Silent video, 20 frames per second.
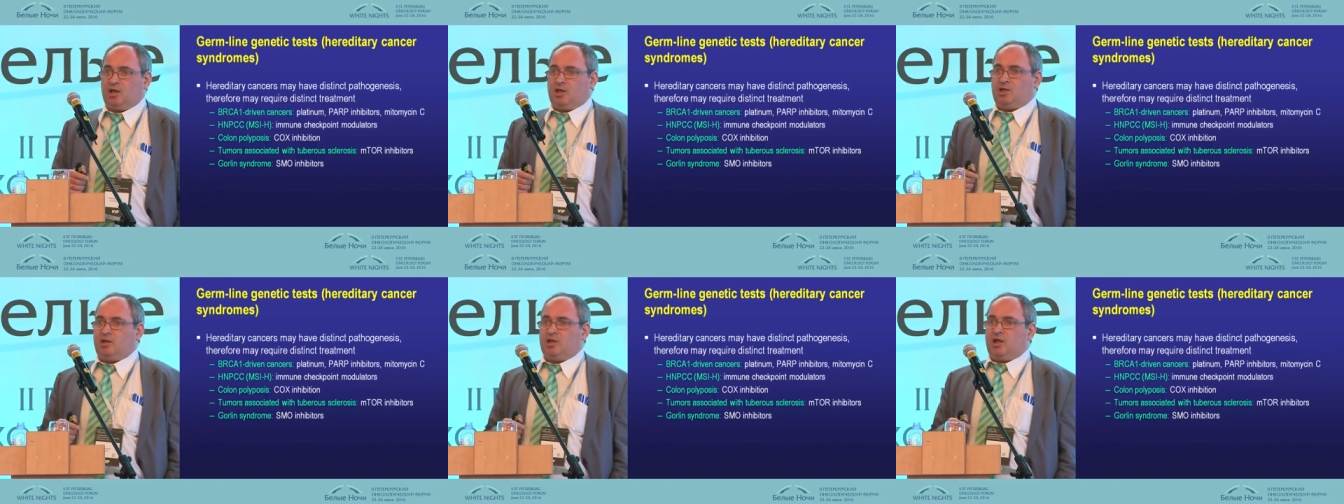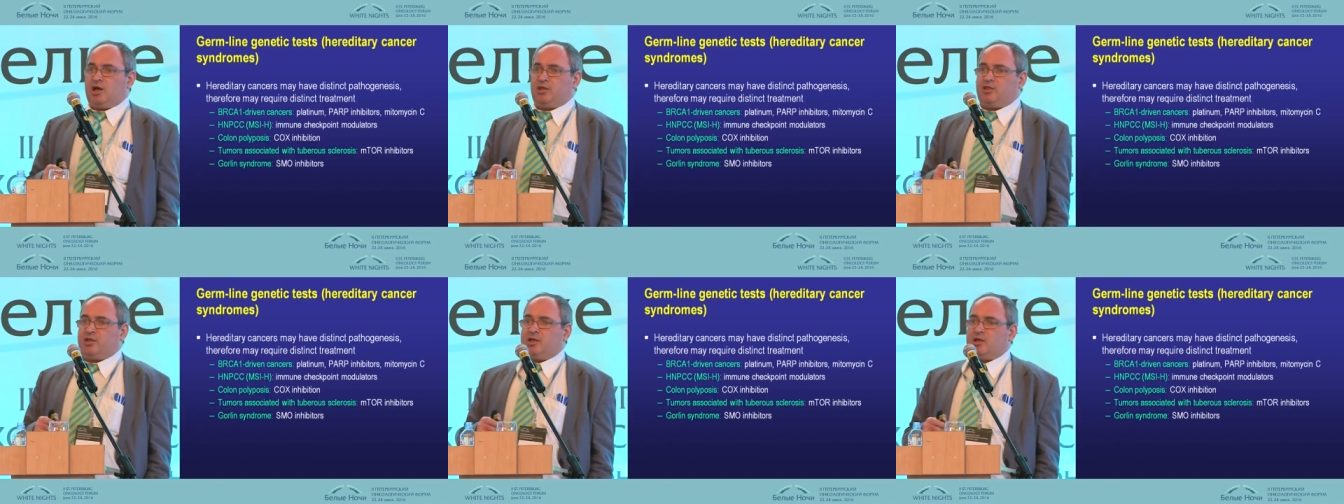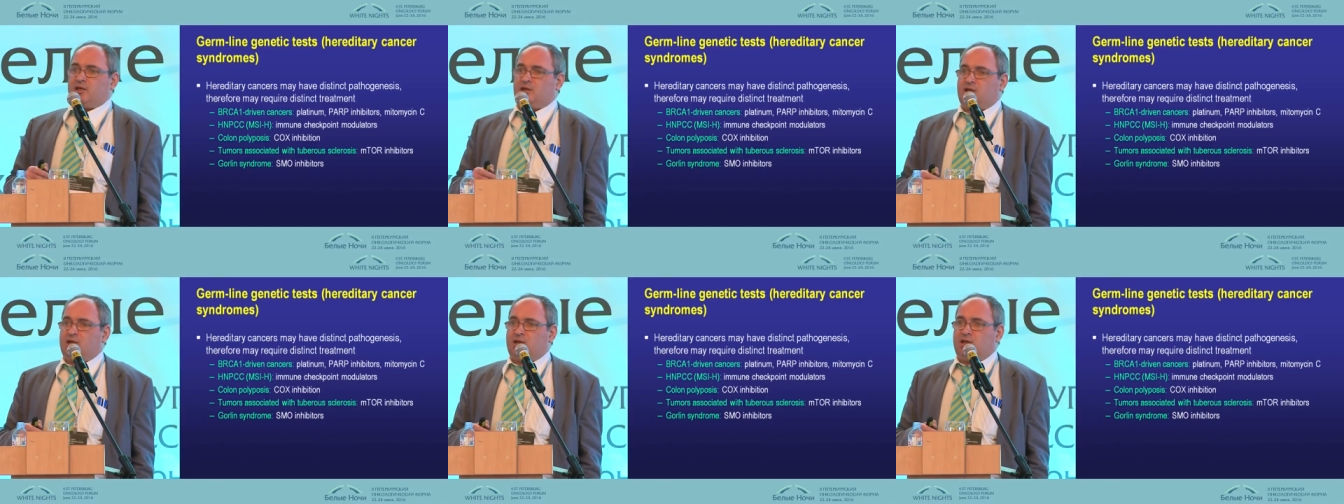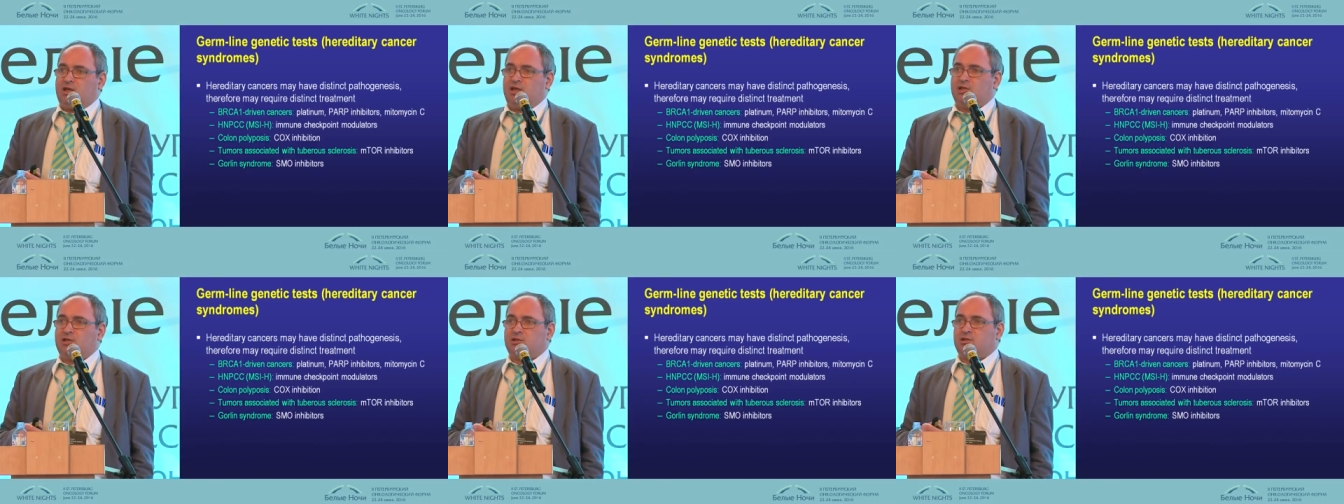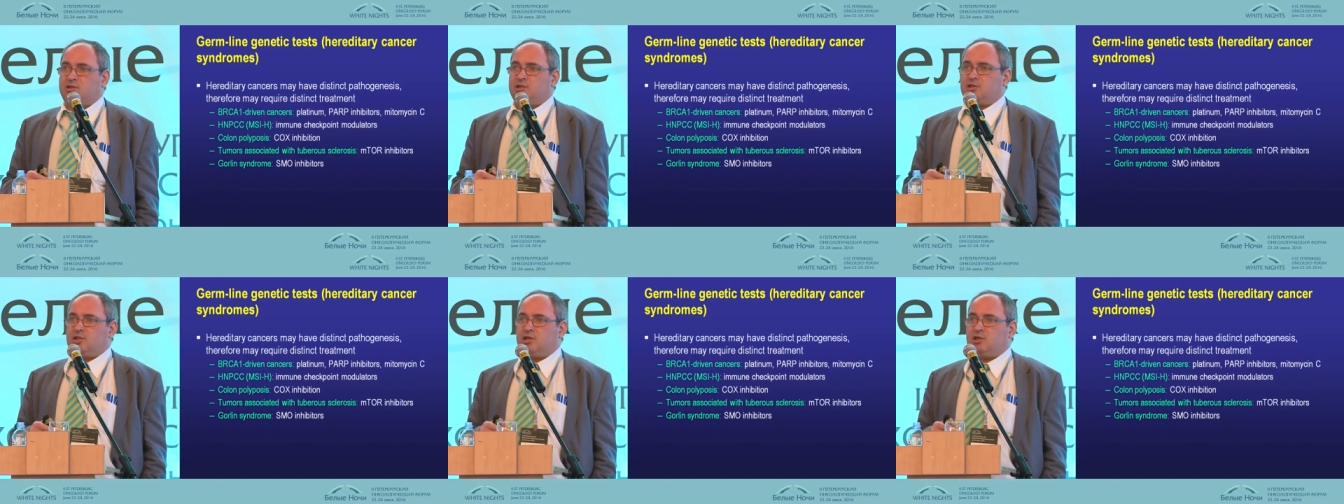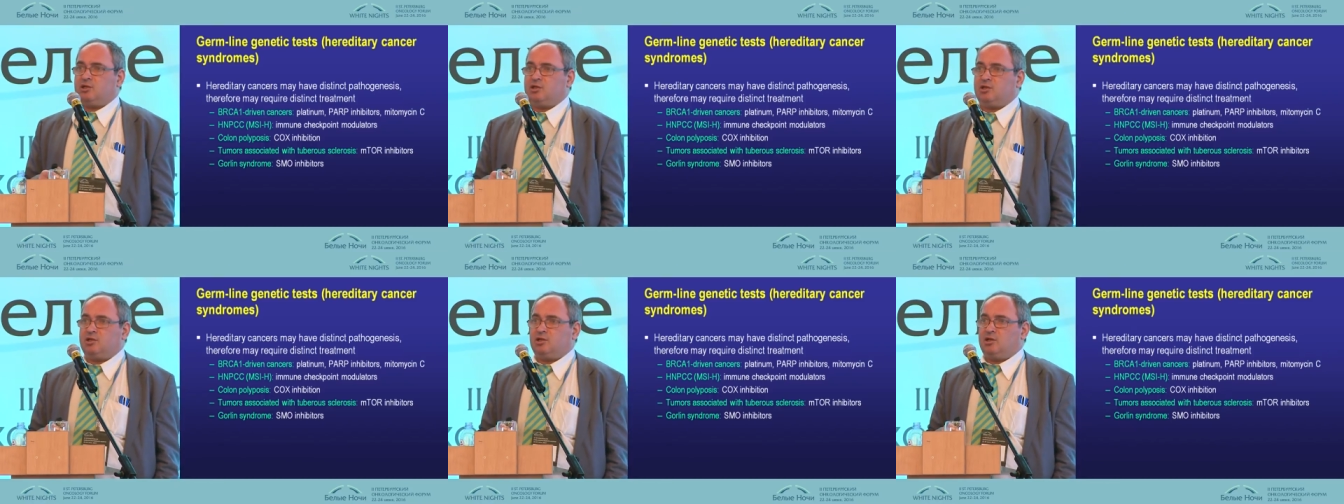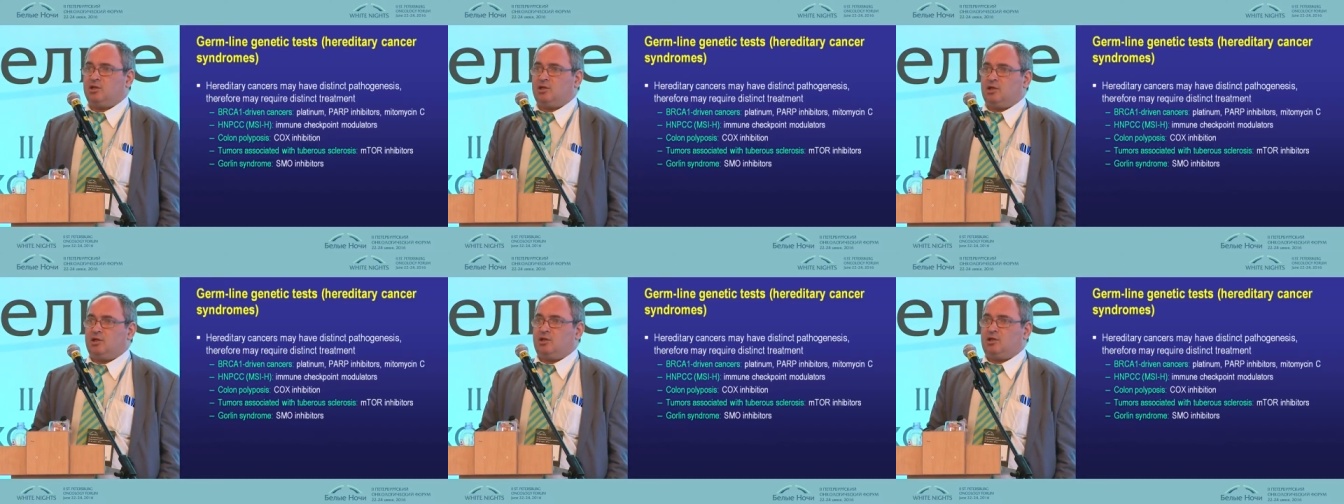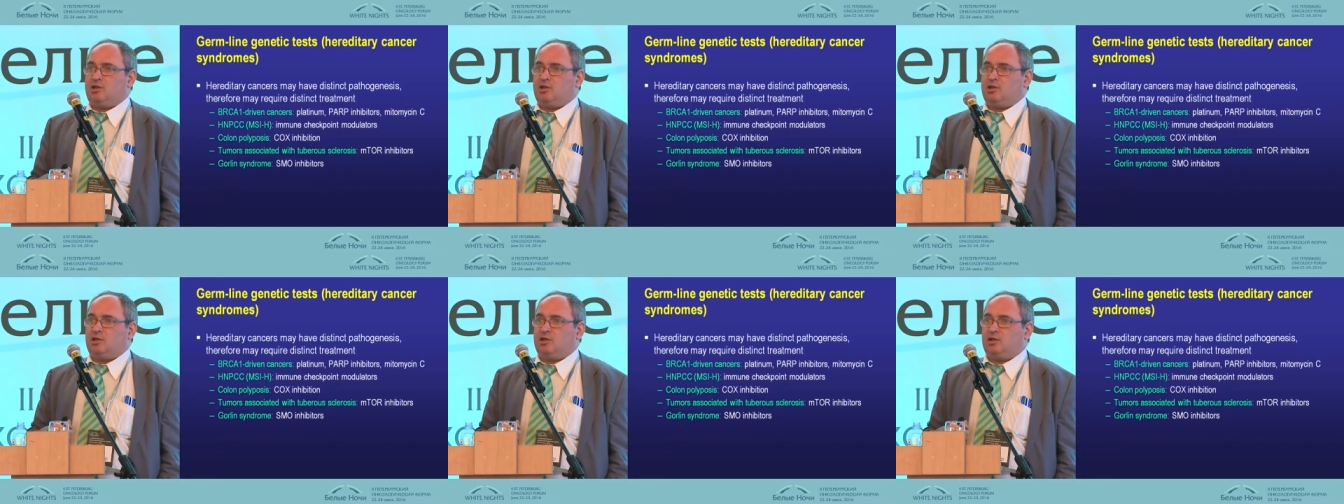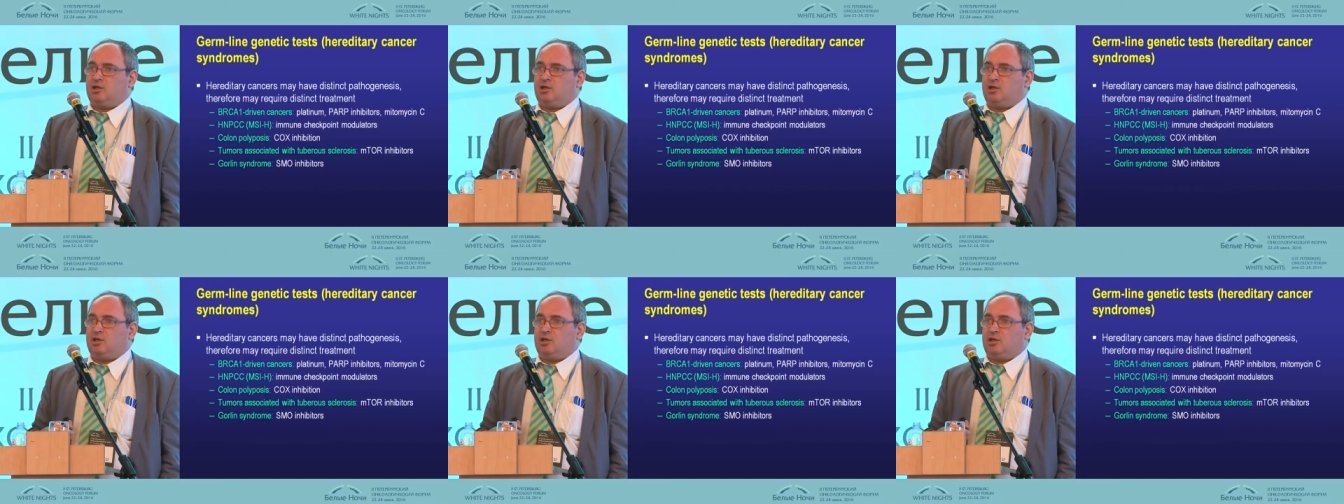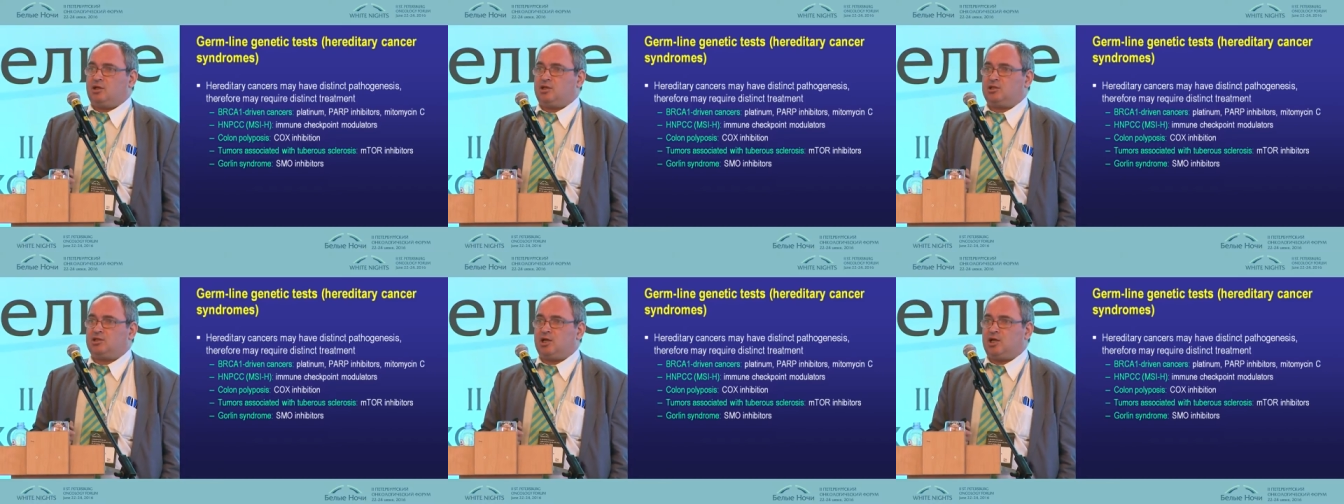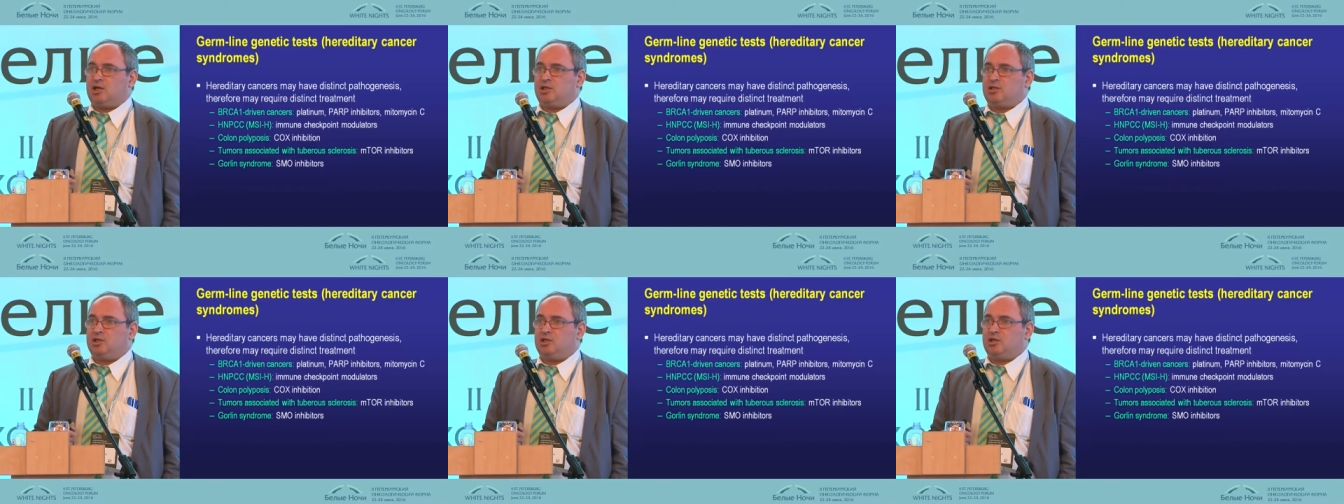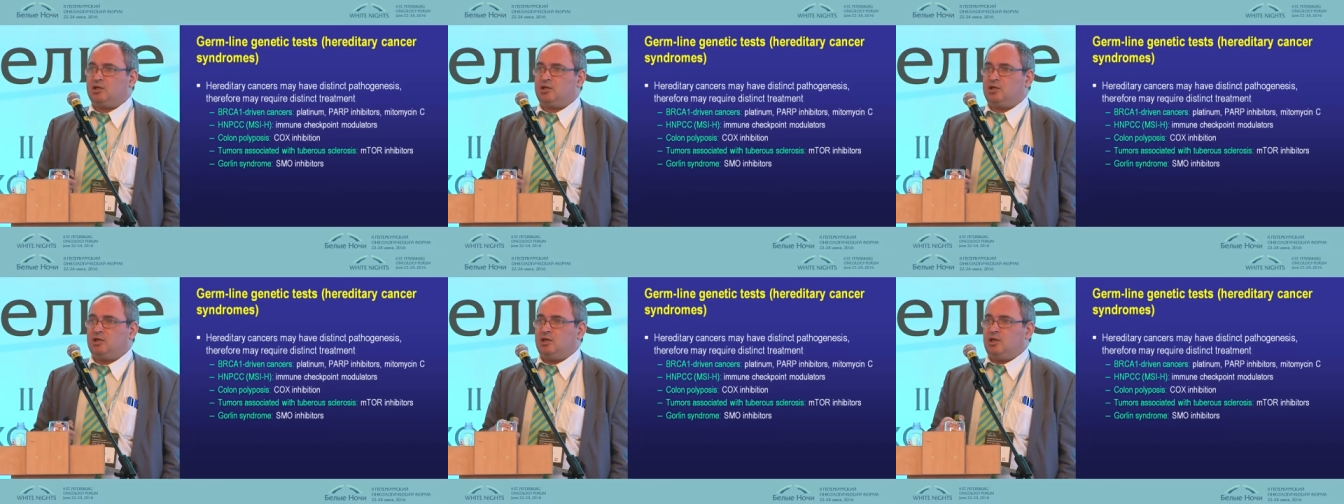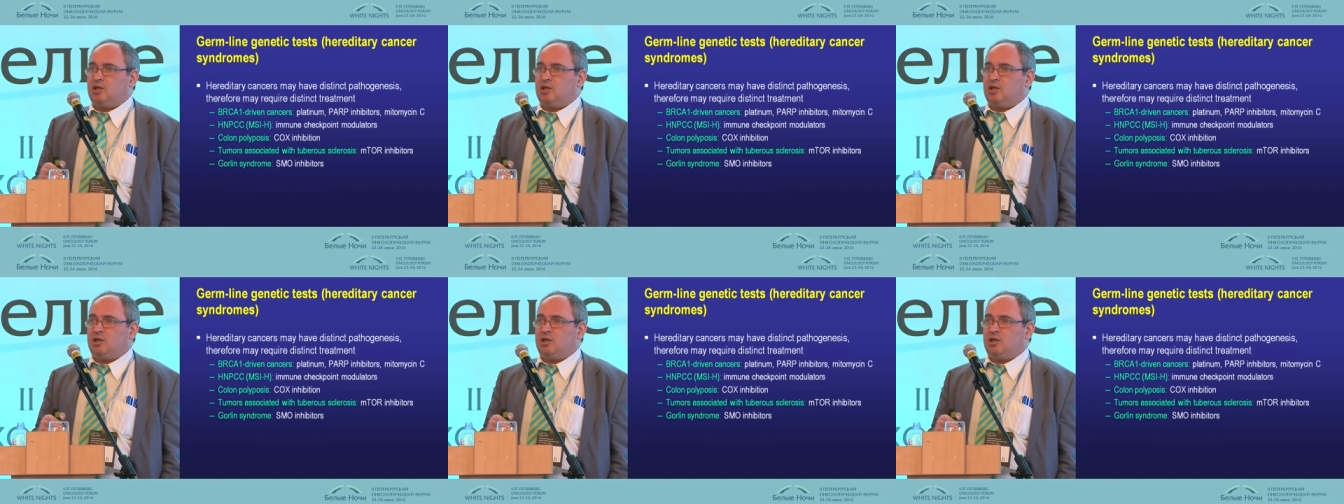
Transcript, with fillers: Another interesting, uh, exciting